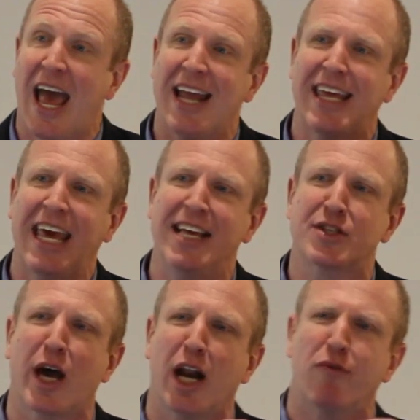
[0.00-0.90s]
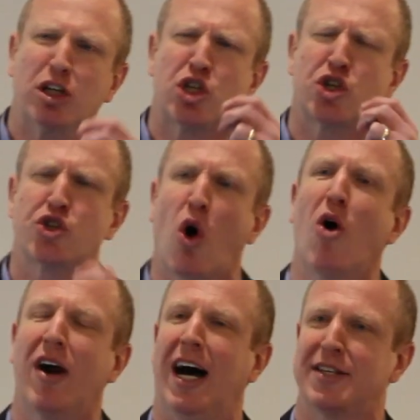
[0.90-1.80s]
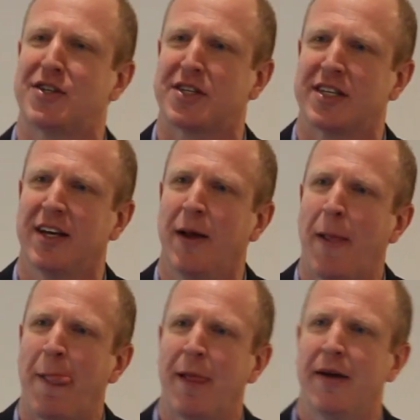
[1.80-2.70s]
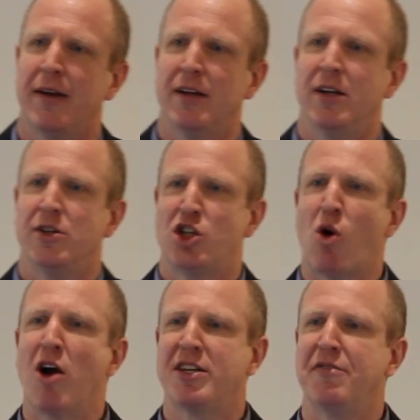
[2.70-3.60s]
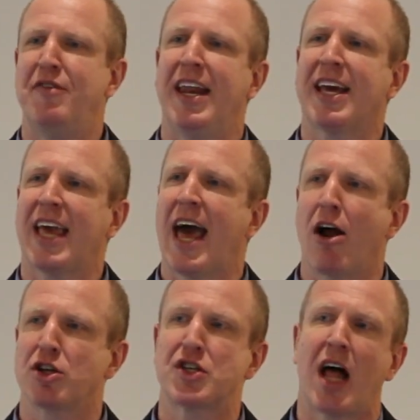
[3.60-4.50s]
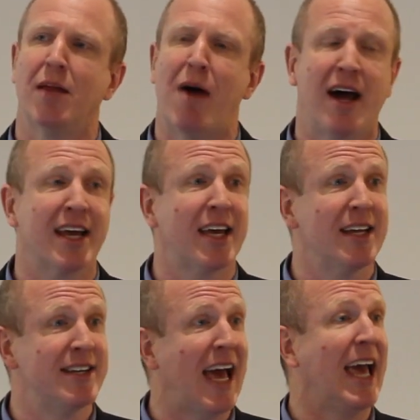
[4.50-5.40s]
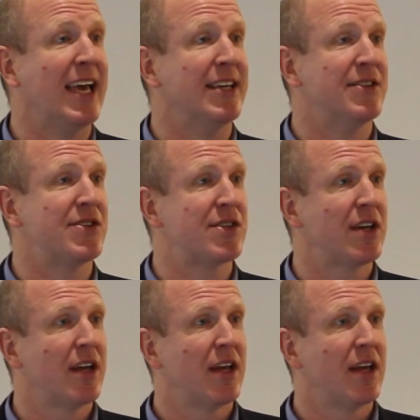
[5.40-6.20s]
and he's going to restore us to our Davidic and our Solomonic days.